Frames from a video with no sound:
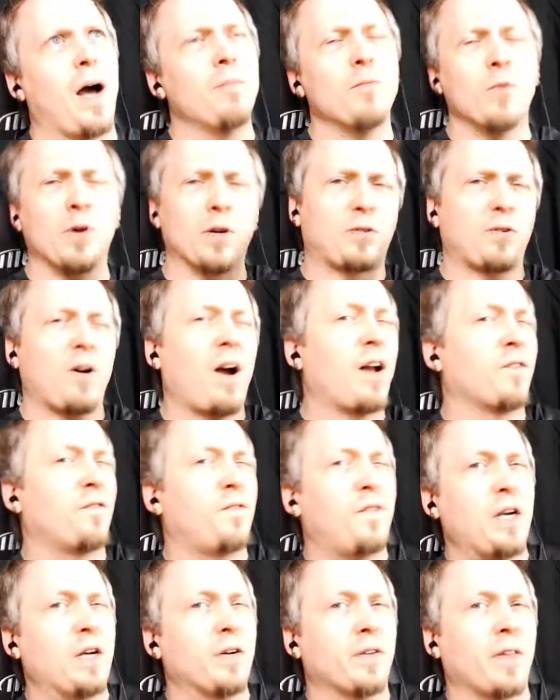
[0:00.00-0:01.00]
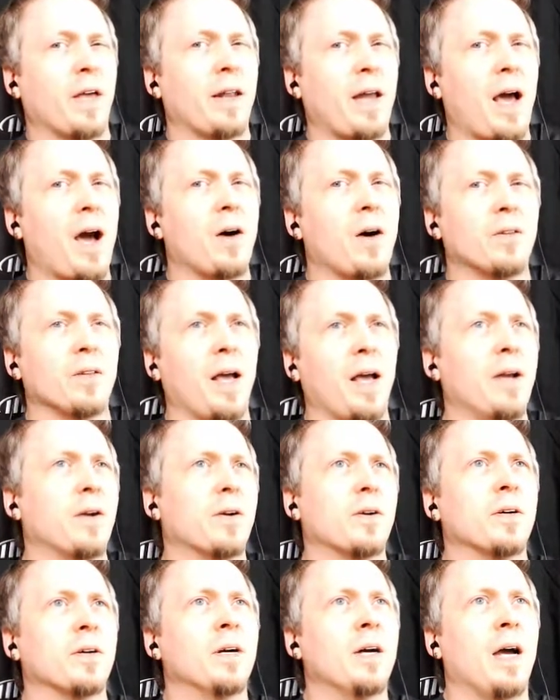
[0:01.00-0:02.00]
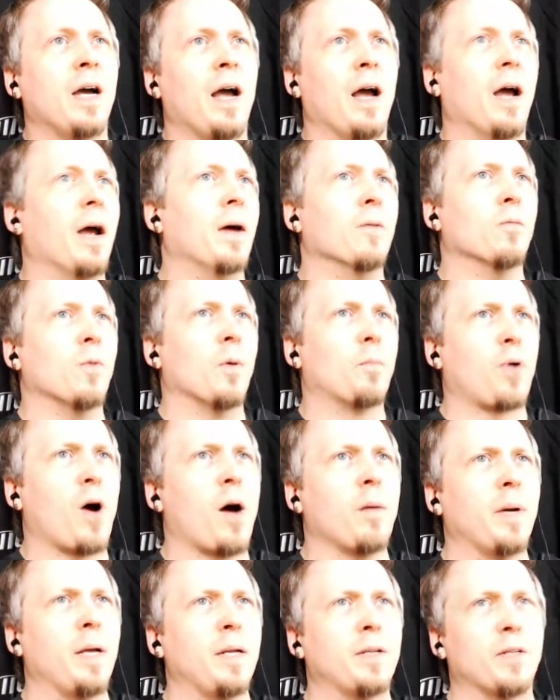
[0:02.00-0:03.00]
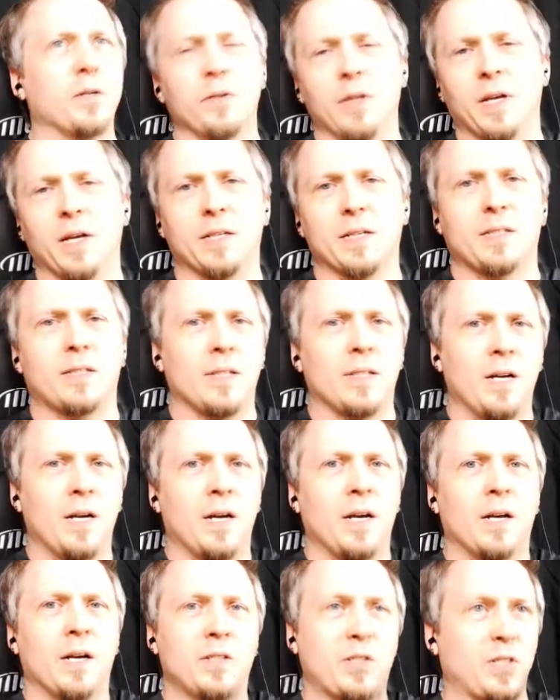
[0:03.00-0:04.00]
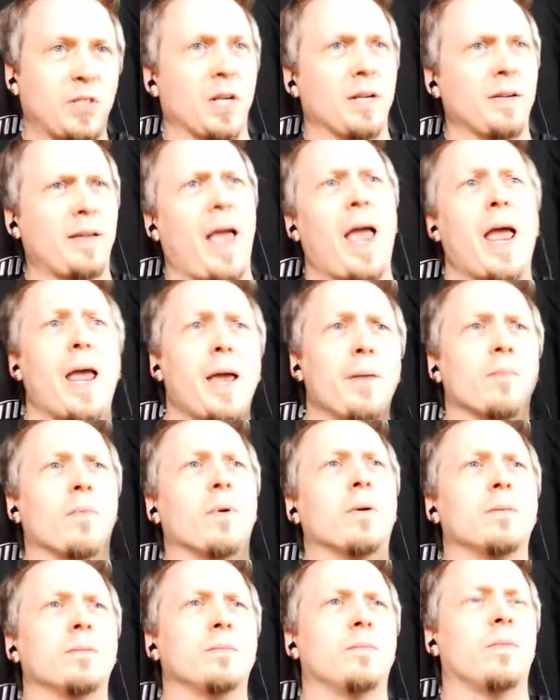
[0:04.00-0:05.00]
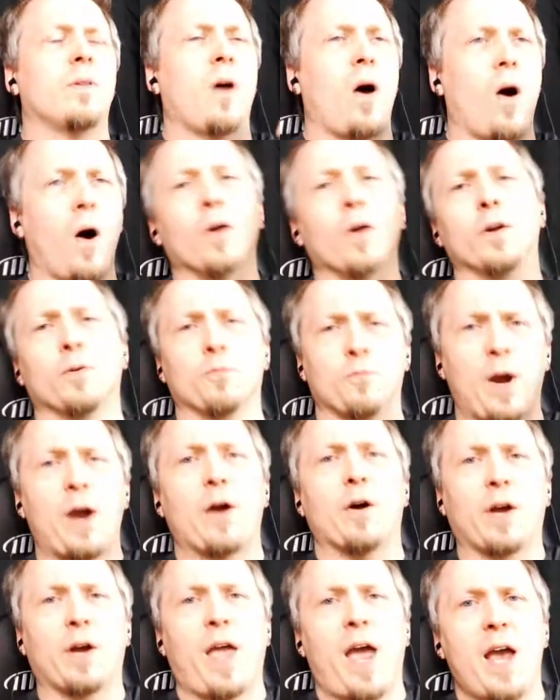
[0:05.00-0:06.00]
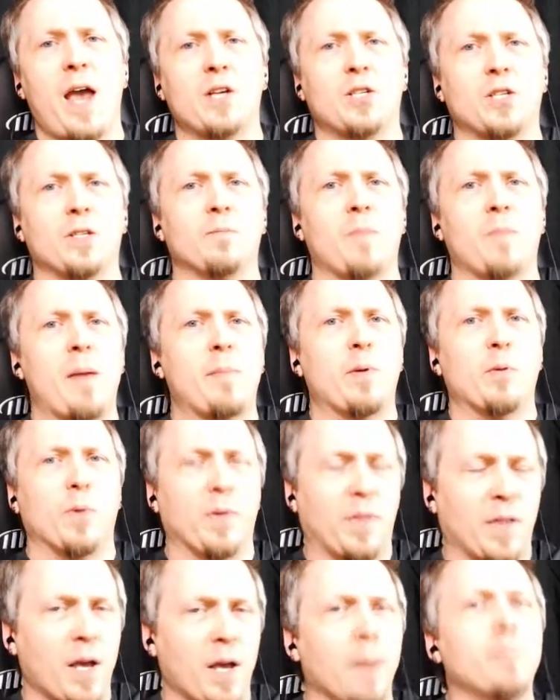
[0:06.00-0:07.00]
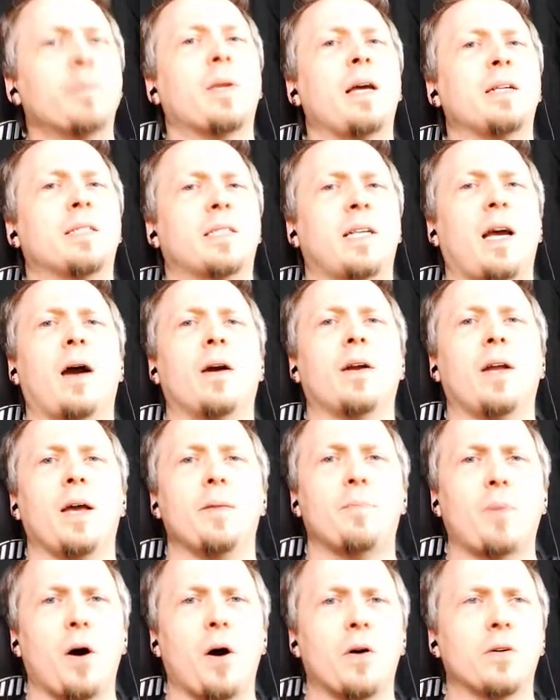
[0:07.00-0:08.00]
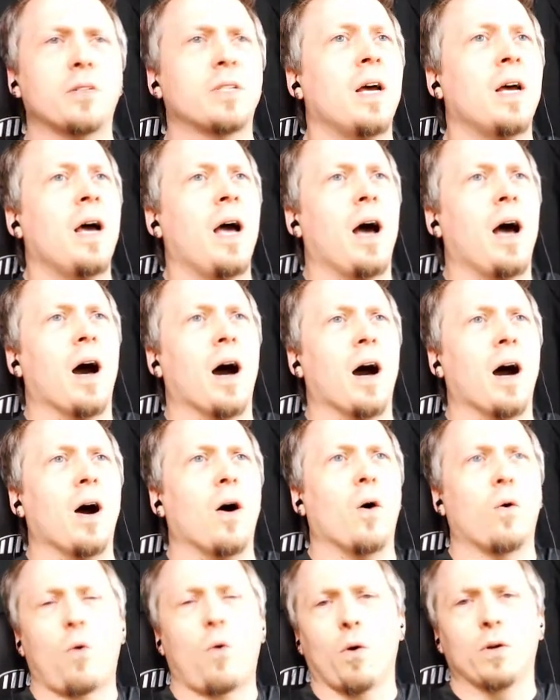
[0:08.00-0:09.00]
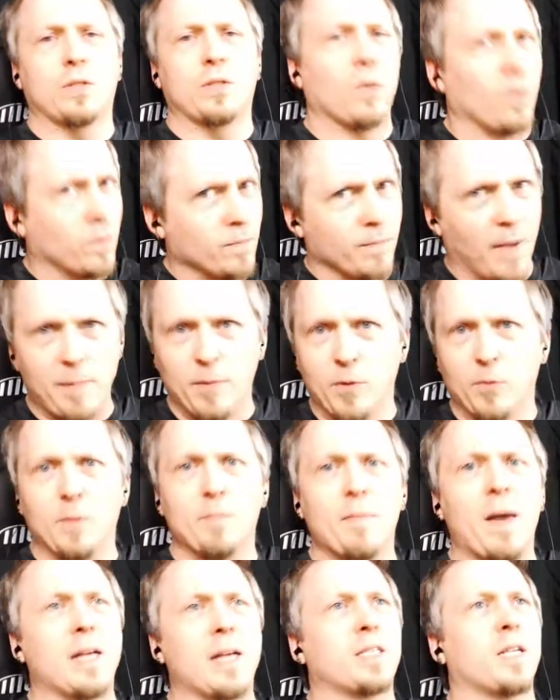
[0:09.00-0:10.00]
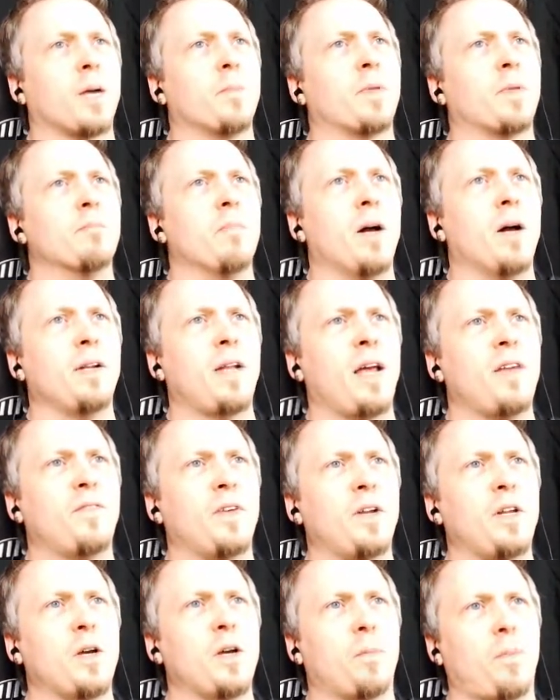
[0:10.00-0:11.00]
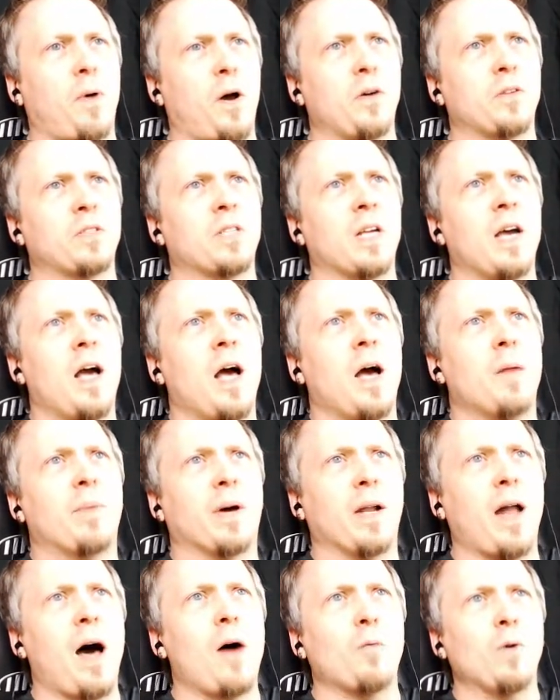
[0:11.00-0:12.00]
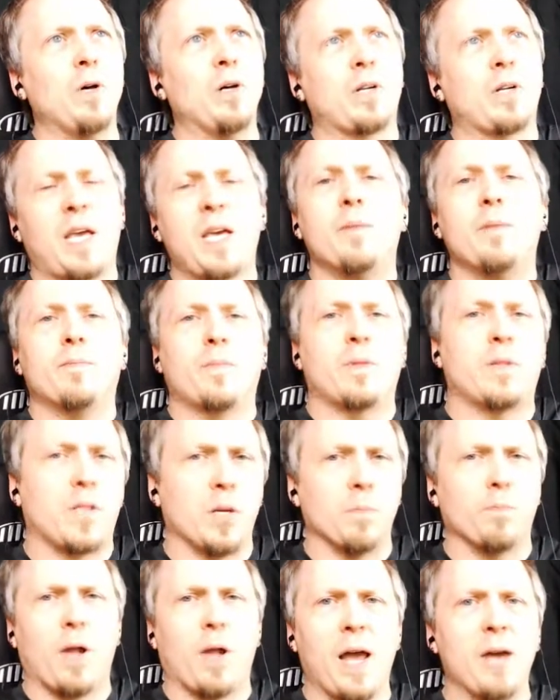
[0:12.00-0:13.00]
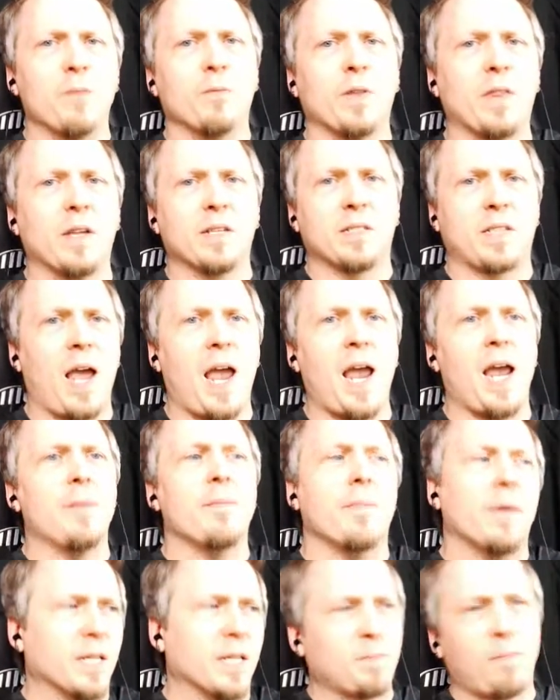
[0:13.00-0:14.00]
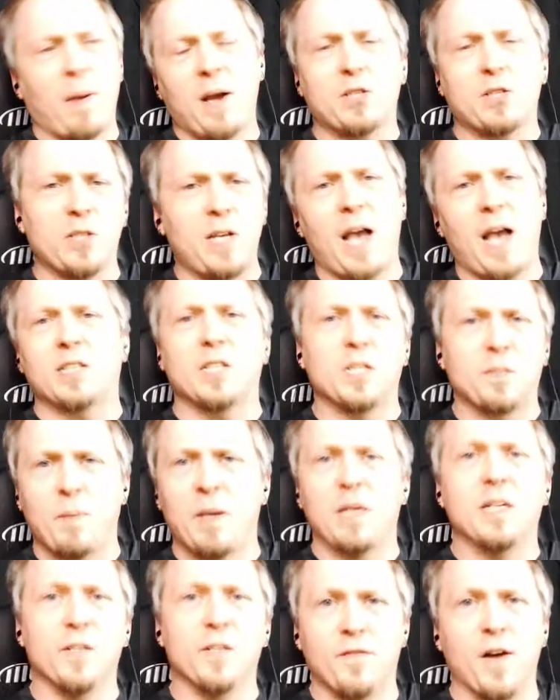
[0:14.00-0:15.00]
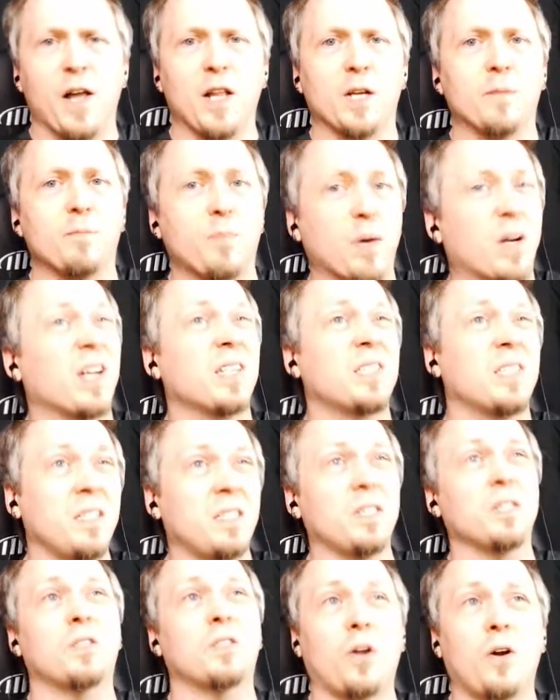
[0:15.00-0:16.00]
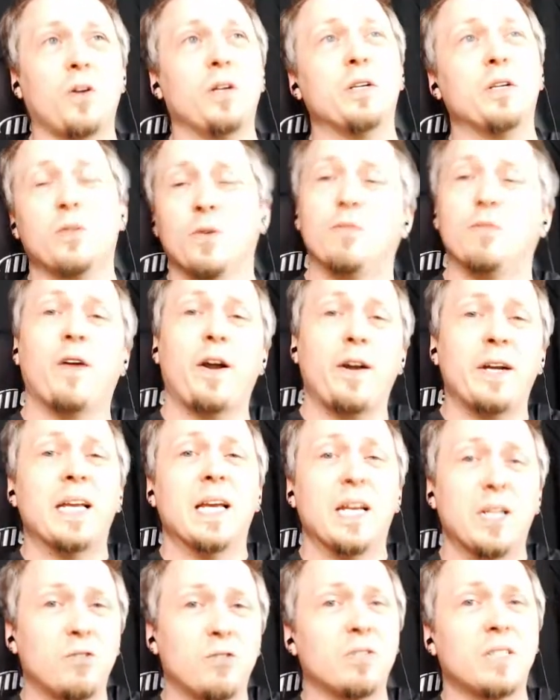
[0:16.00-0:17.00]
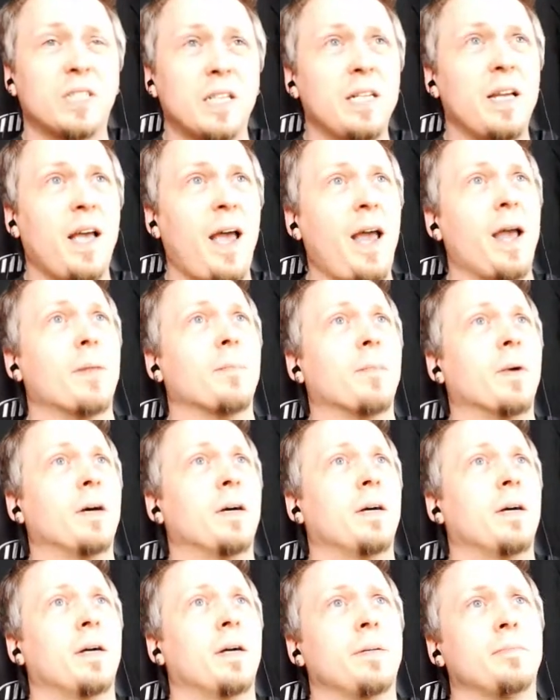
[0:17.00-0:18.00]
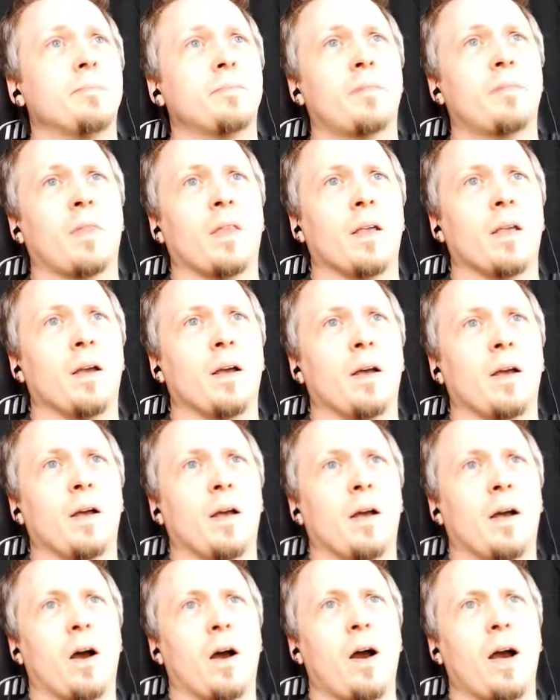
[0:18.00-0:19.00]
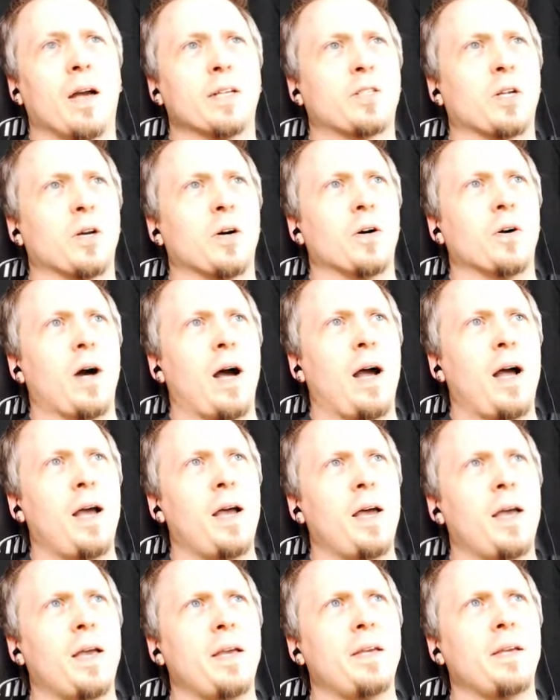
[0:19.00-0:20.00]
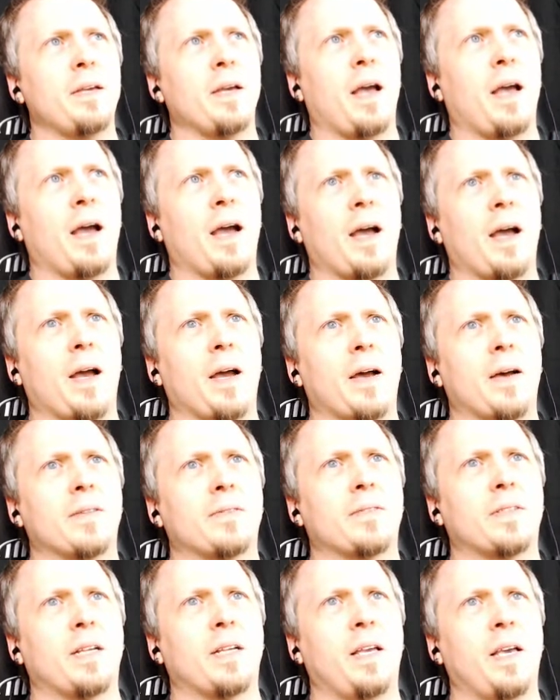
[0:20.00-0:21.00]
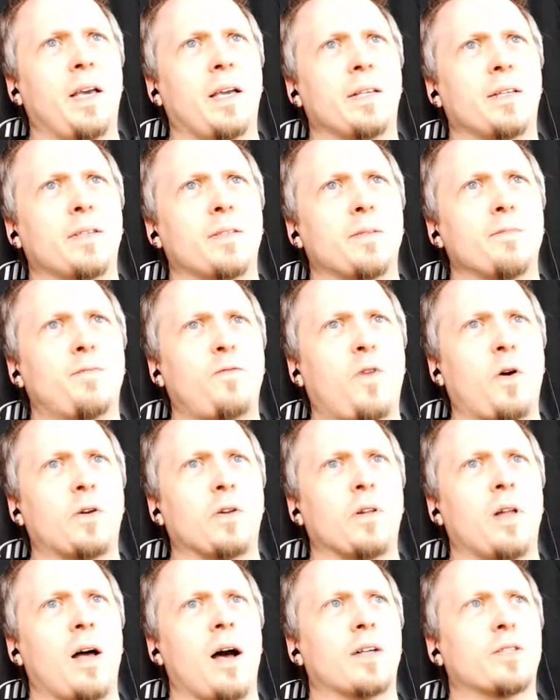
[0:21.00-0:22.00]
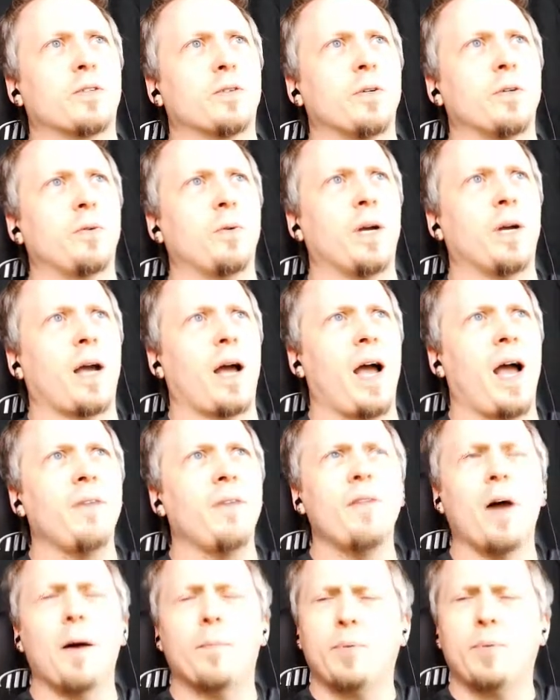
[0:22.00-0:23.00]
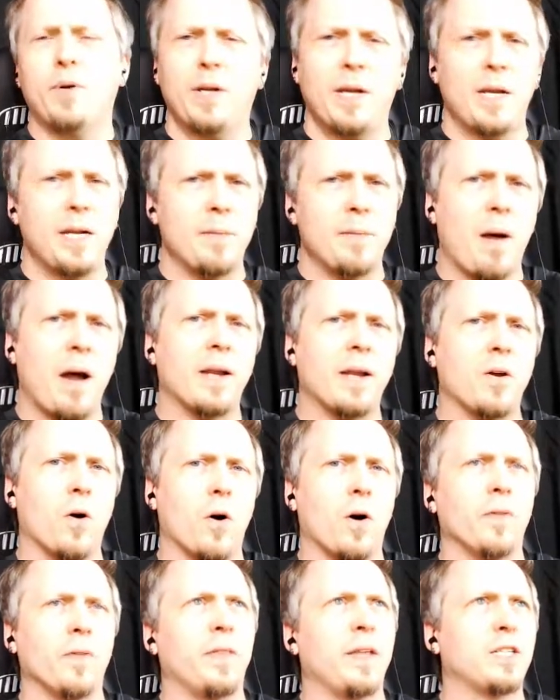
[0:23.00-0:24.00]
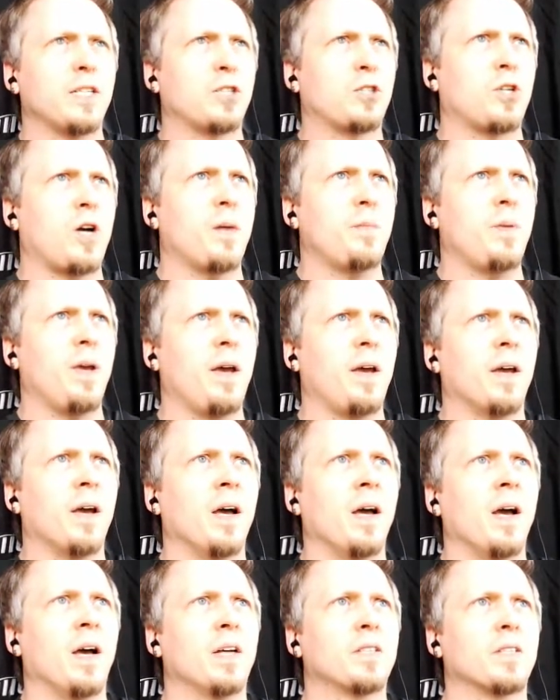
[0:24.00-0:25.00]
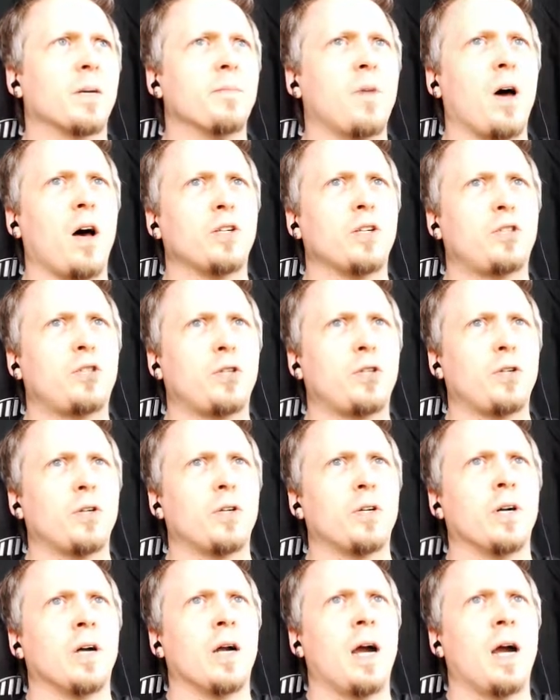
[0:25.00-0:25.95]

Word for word: going to try to figure that out later, and we'll probably do this game on a rare occasion, maybe with the update Saturday post. Uh, of course, maybe would make something Monday video post. But I will keep playing with this game, especially as it's being developed, because this has turned into a very interesting game. All right, so I have to get some fertilizer real quick. I have not put anybody on this job yet, so I'm not sure